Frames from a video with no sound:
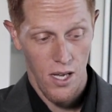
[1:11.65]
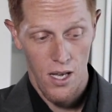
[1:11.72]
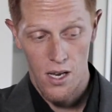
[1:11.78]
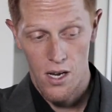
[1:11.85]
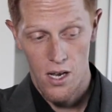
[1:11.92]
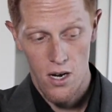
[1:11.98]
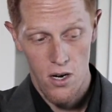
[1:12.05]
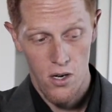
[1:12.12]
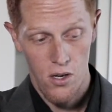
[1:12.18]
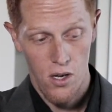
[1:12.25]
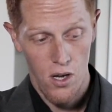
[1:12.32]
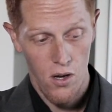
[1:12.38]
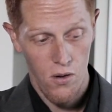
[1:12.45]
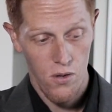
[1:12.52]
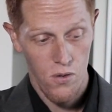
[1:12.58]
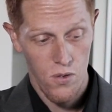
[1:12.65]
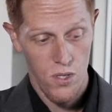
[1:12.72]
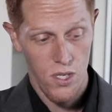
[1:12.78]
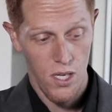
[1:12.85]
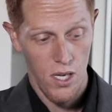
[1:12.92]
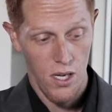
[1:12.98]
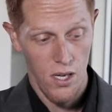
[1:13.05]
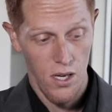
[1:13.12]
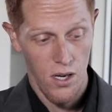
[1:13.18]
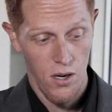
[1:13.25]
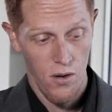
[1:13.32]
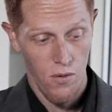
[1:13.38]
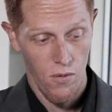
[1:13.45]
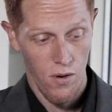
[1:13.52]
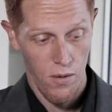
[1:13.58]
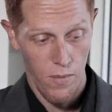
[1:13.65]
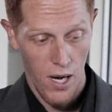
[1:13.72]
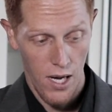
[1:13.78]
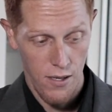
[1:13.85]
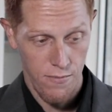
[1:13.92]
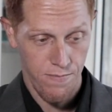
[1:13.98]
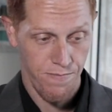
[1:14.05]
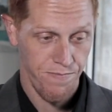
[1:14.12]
and here you go, you see Remine.